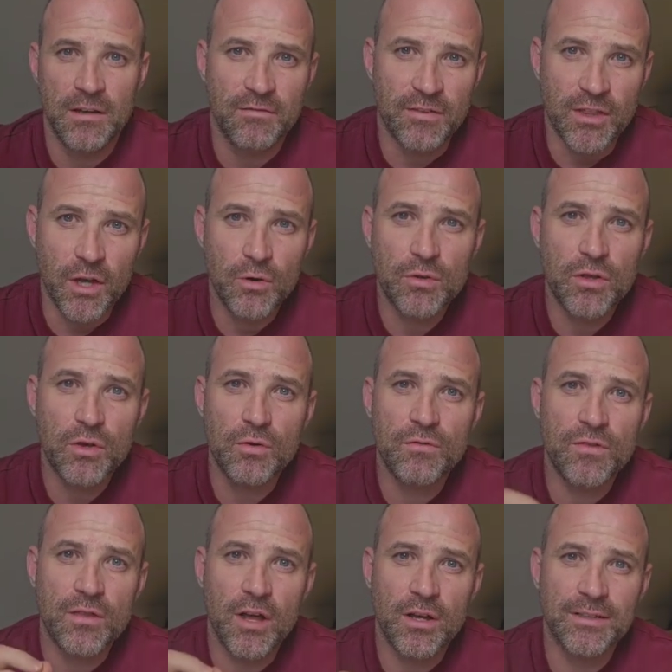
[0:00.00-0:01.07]
For those who've
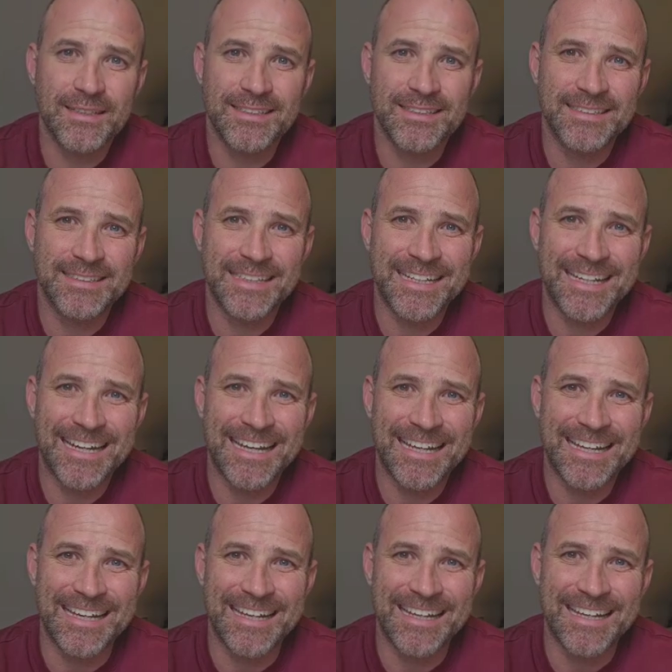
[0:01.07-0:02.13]
started to see
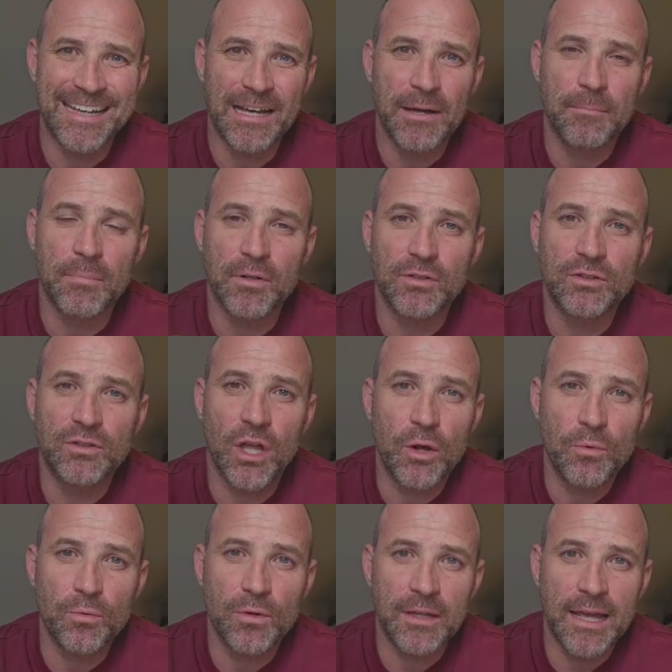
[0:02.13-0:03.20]
clearly but
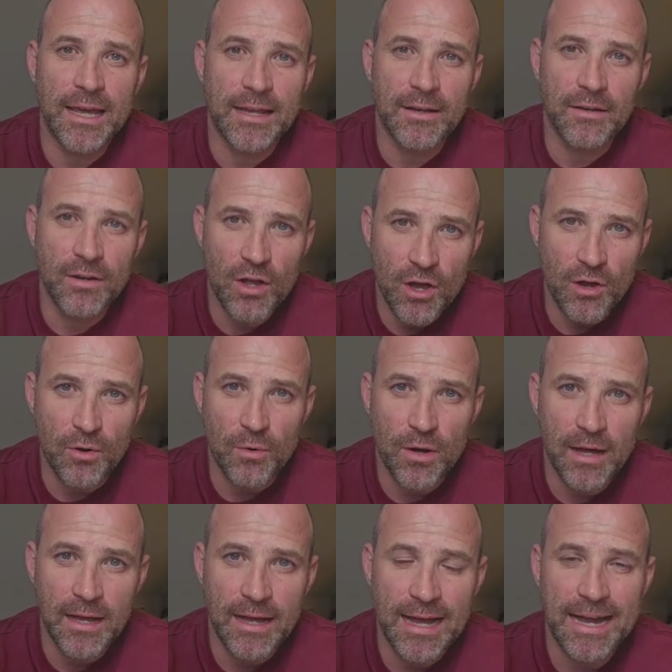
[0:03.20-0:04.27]
don't yet know
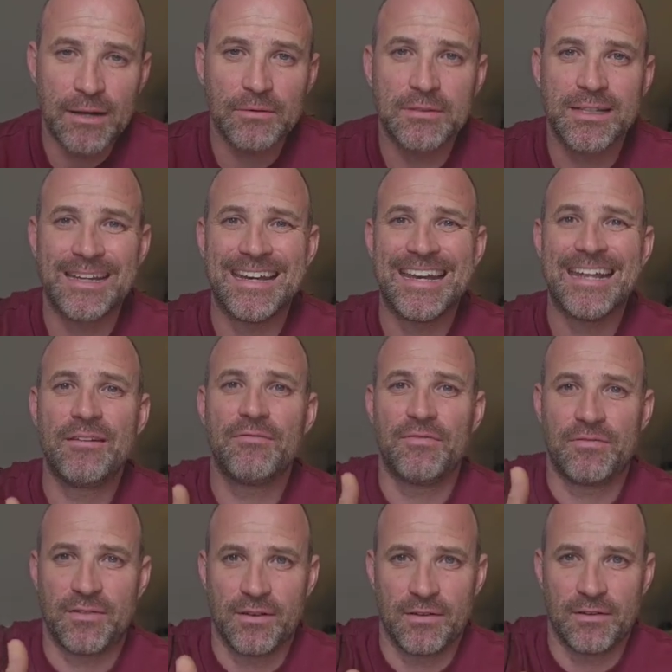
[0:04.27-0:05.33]
how to
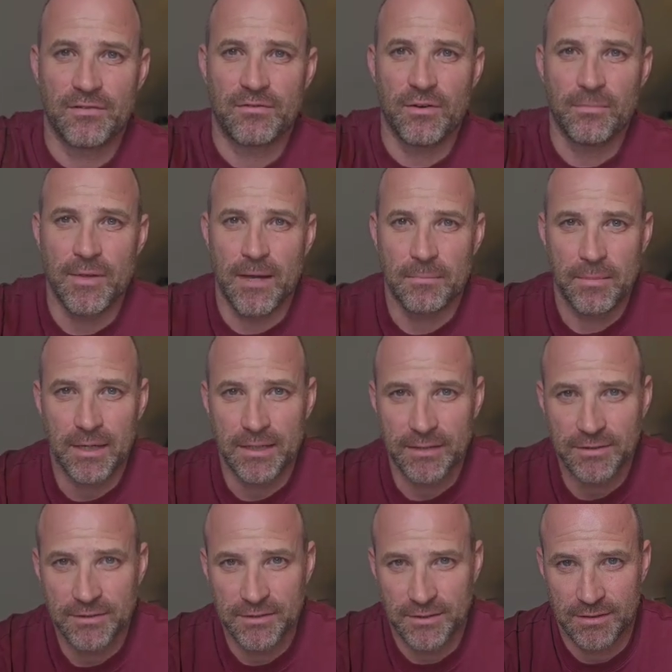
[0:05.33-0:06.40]
live from that
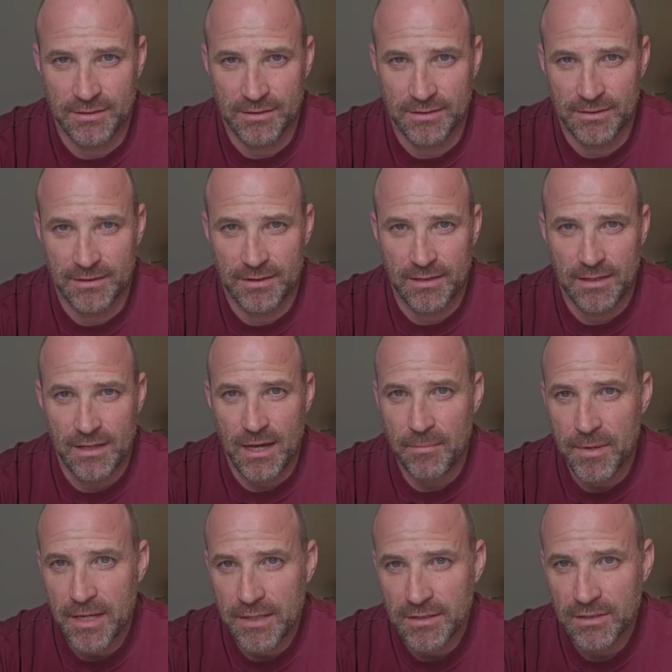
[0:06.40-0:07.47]
place. I'm
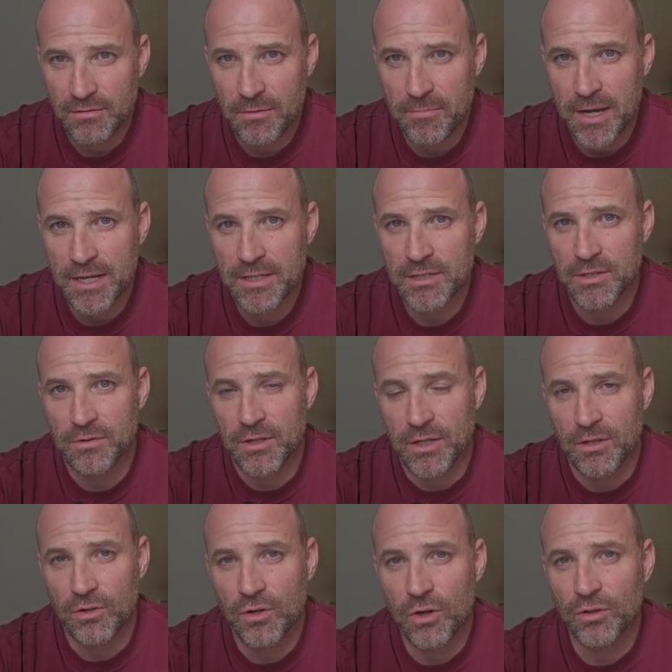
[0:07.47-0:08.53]
here to remind you that
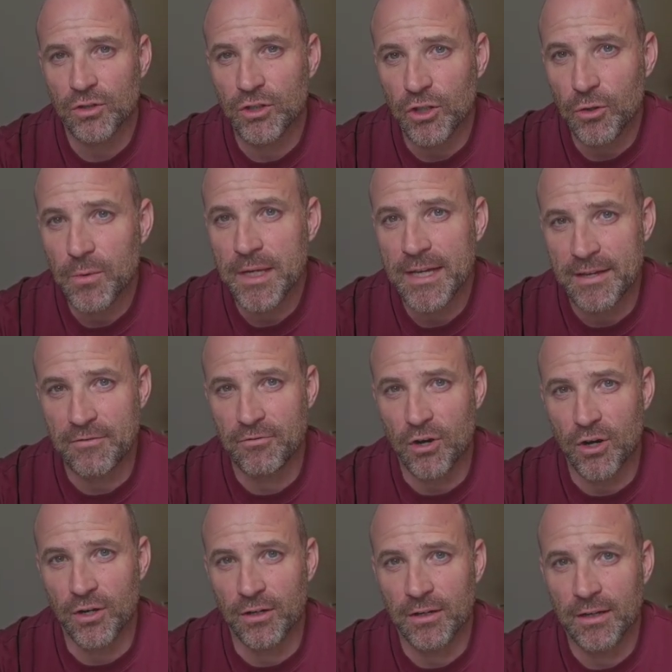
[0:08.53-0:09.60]
you're not doing it
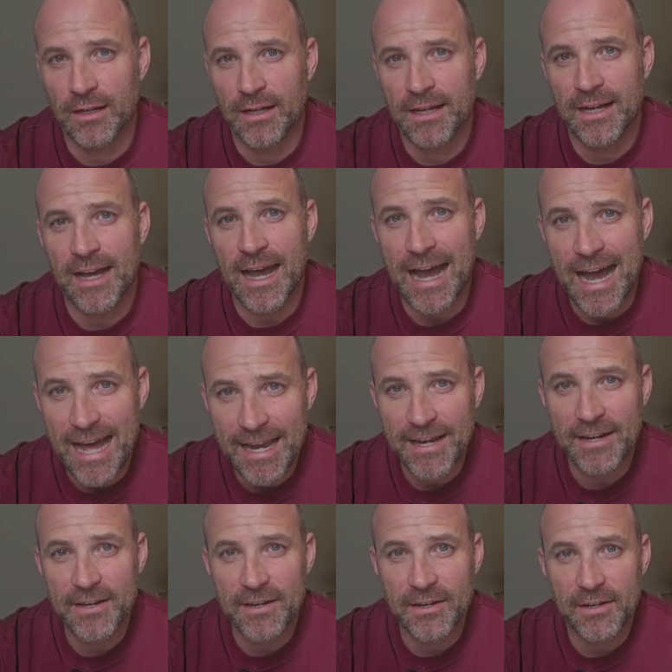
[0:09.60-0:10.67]
wrong
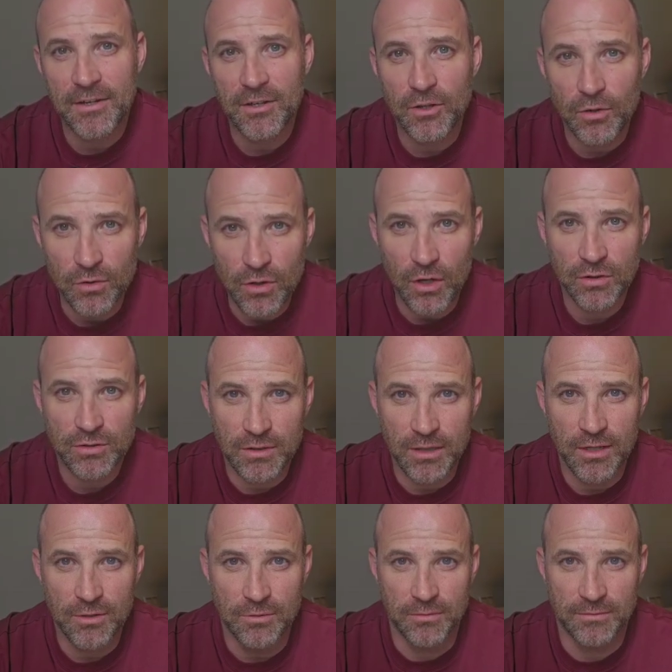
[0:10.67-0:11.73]
and you're not
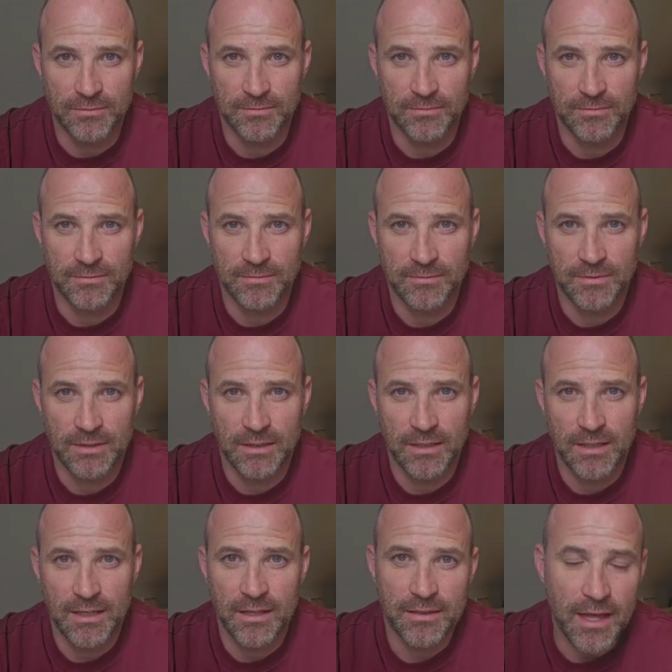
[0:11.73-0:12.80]
alone.
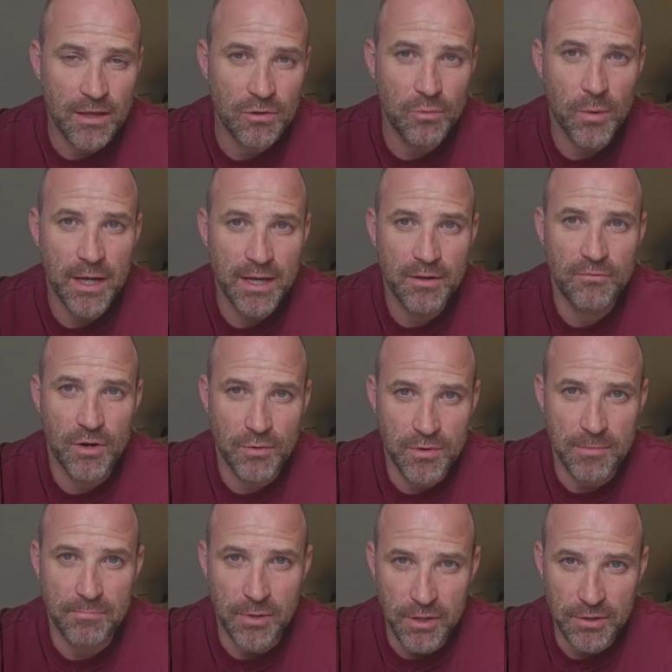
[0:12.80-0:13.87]
That's why I wrote the
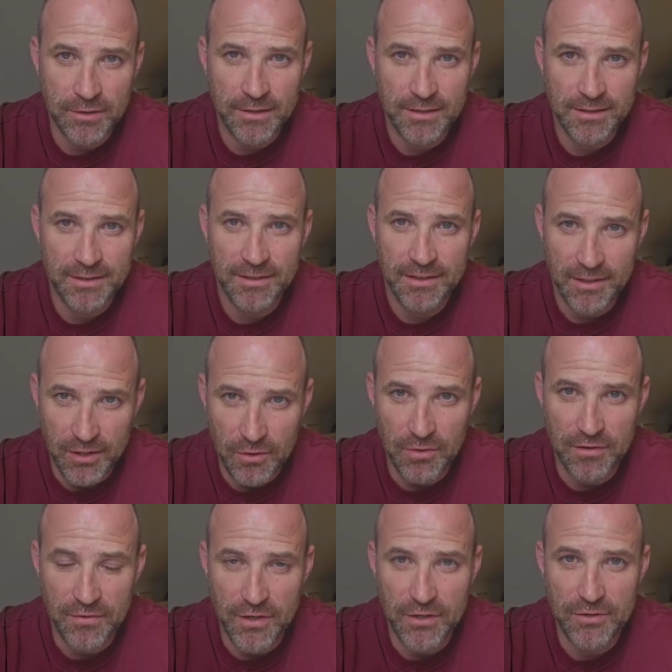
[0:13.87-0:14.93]
book, The
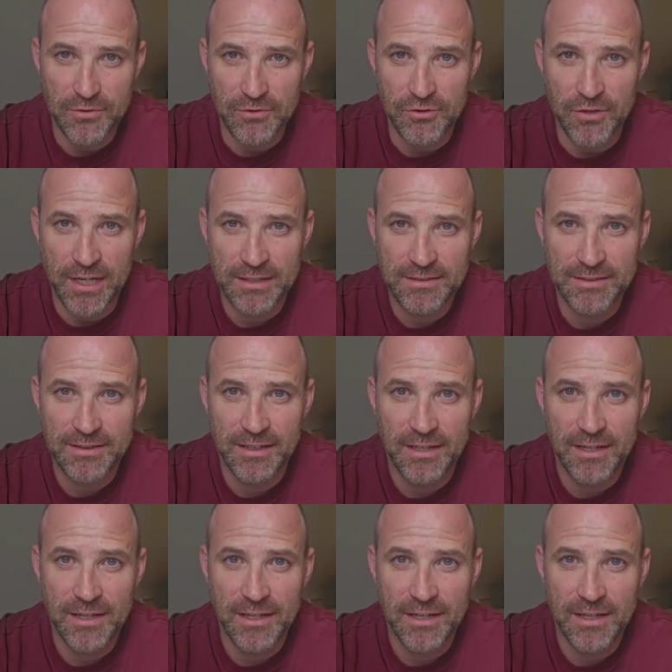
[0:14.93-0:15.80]
Universe Undressed,